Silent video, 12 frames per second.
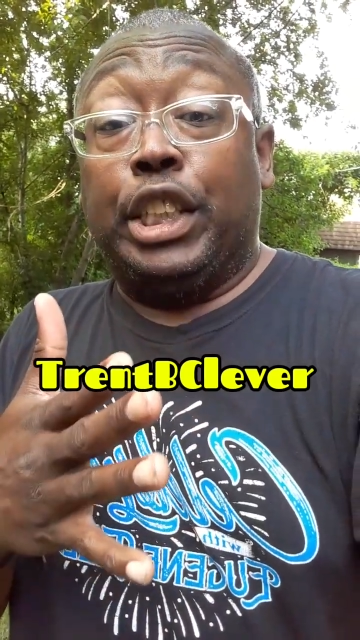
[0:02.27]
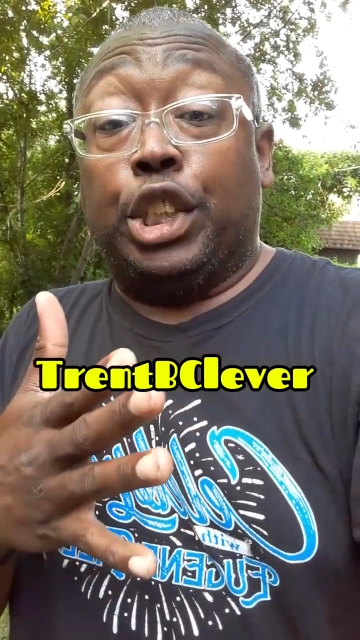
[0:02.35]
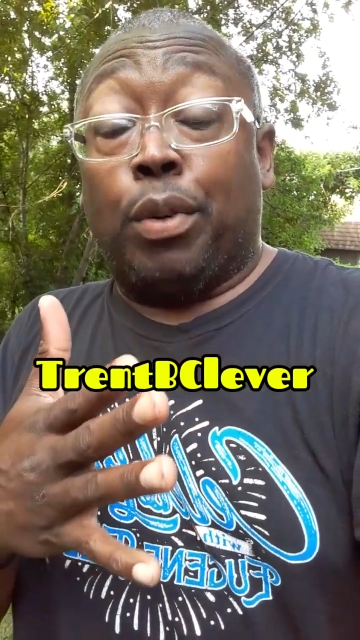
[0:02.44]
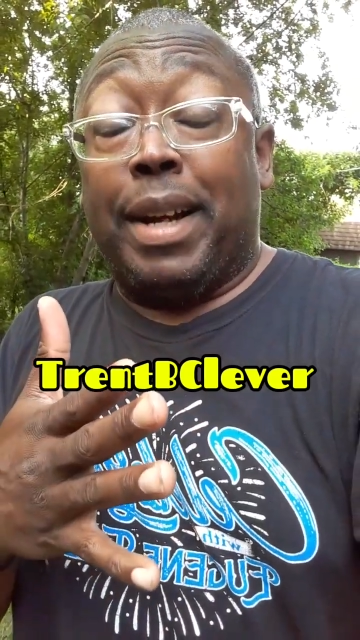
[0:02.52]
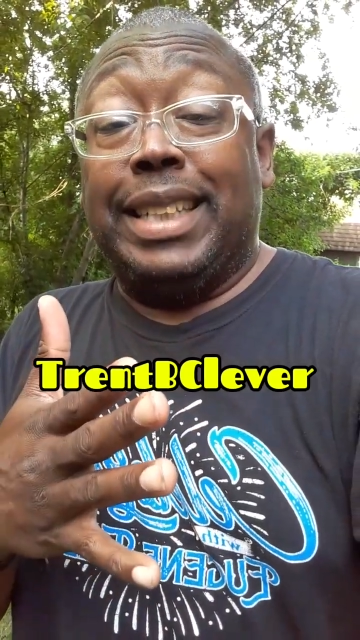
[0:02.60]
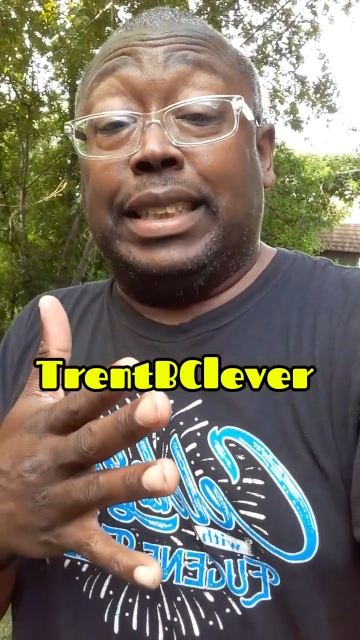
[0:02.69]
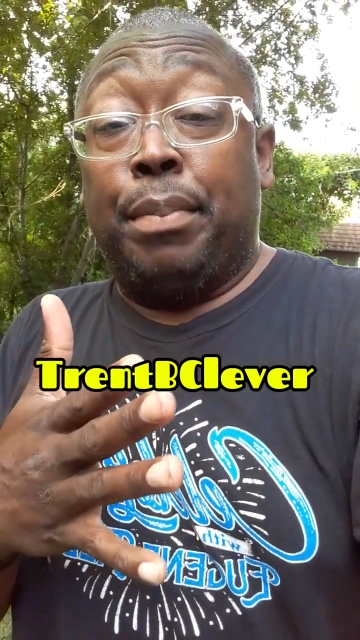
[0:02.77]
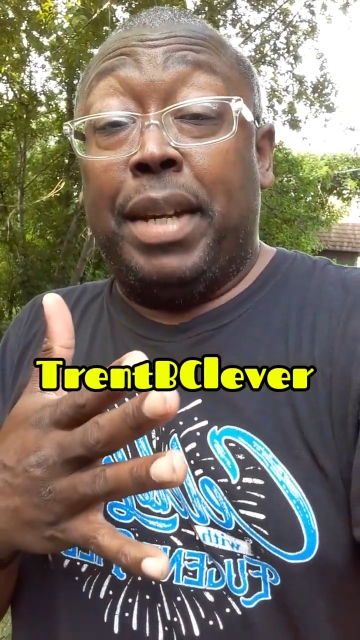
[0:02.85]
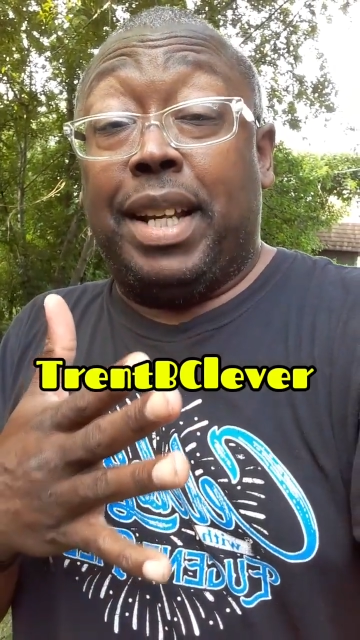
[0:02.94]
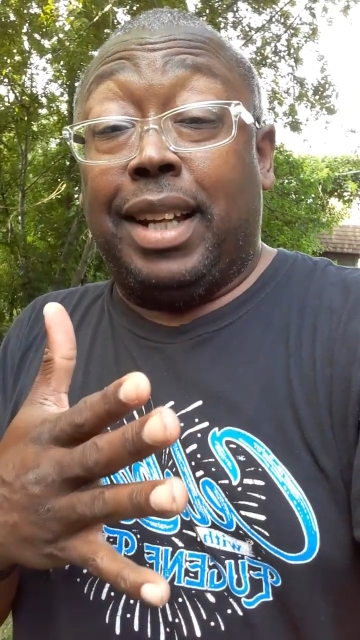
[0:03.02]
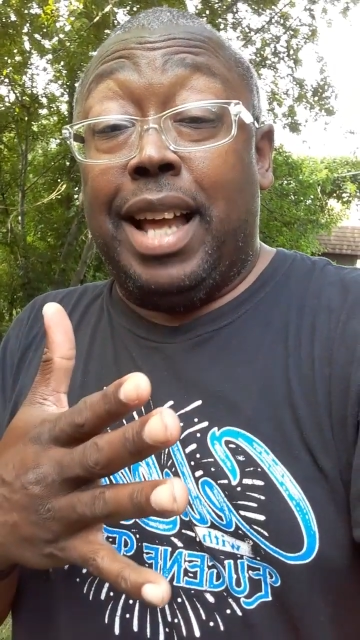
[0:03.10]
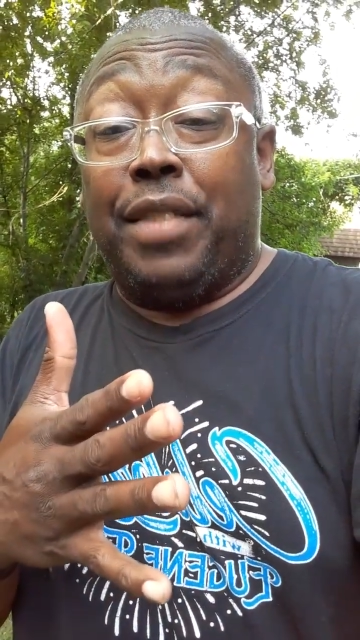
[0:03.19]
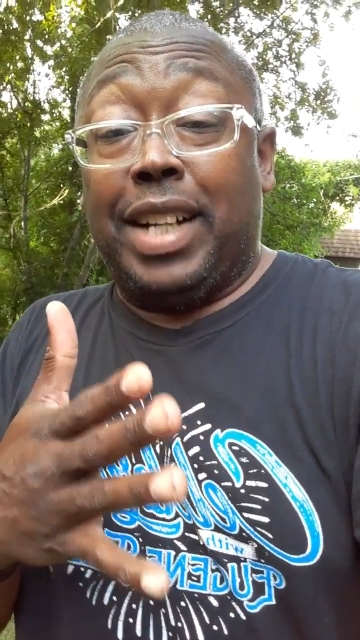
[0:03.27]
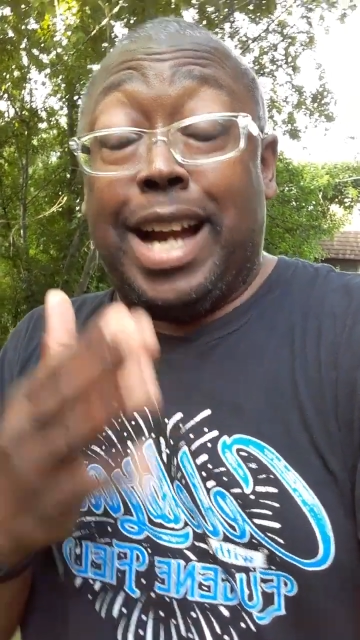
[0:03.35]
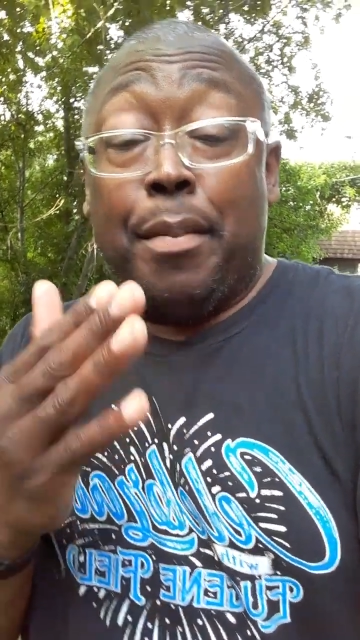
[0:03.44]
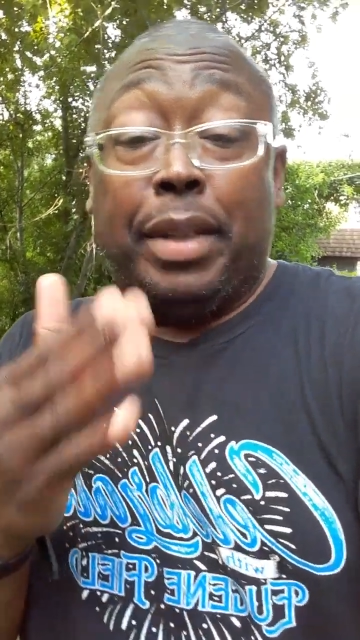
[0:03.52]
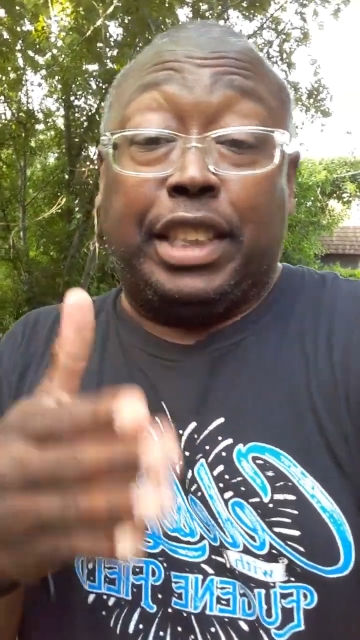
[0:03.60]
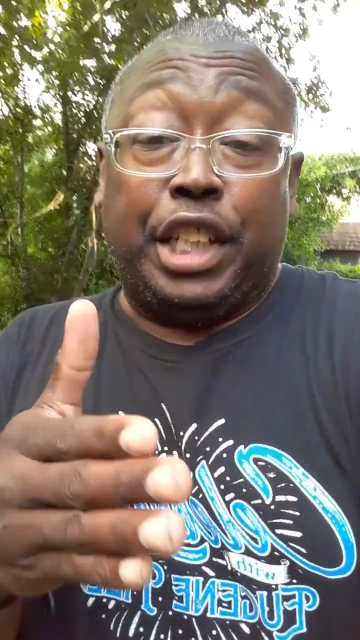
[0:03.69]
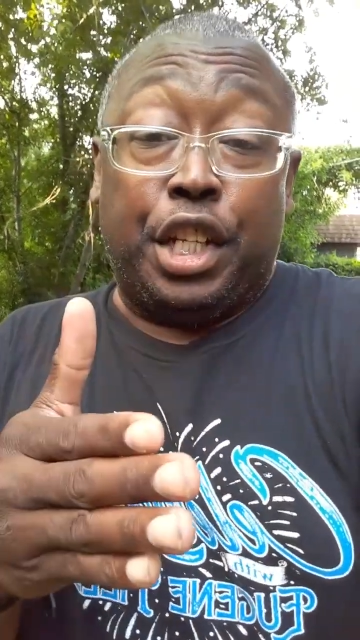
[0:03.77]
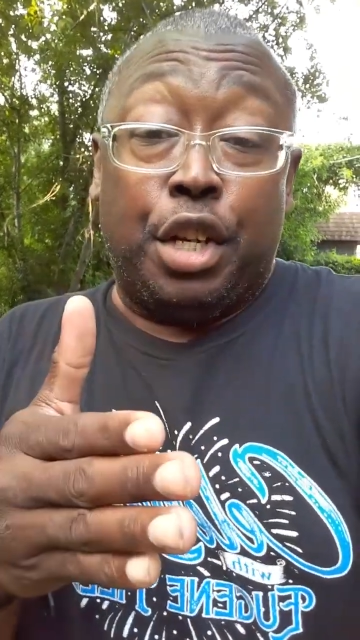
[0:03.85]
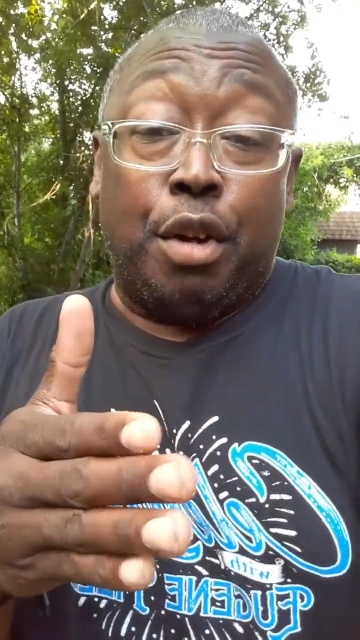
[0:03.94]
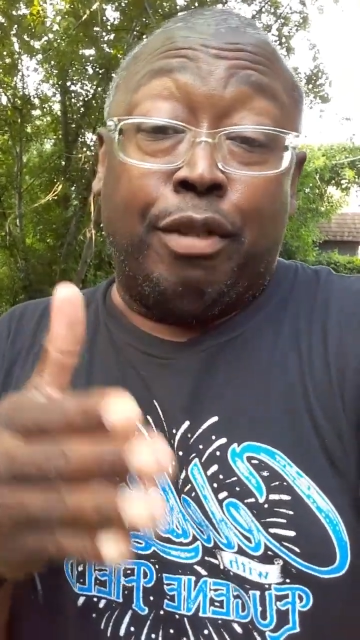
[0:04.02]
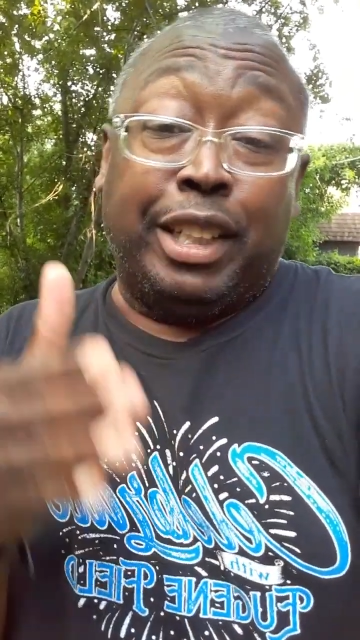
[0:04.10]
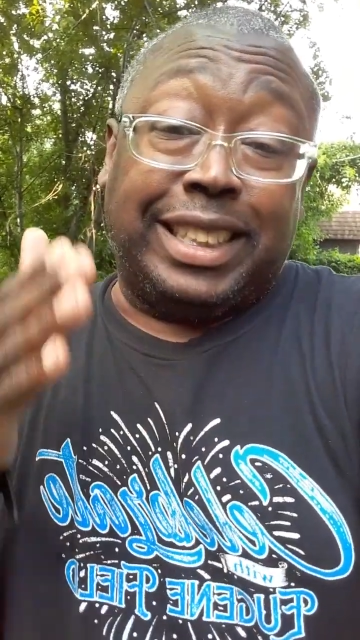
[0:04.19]
Trent to be clever coming to you
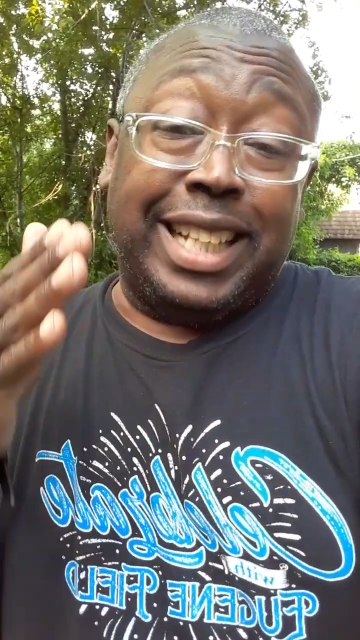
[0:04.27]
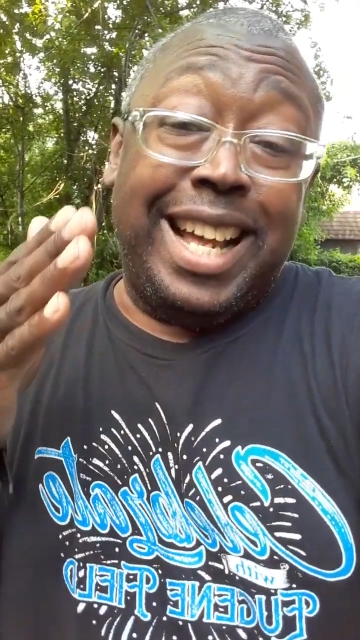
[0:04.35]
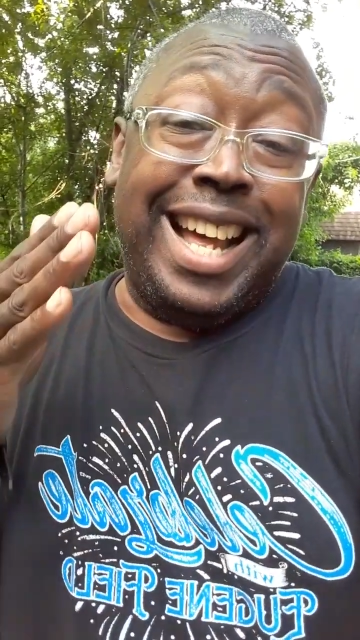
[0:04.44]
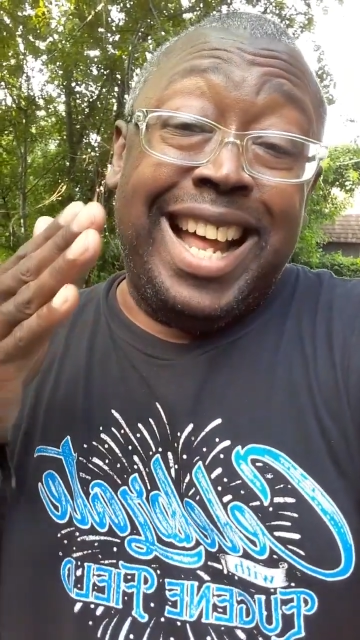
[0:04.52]
on this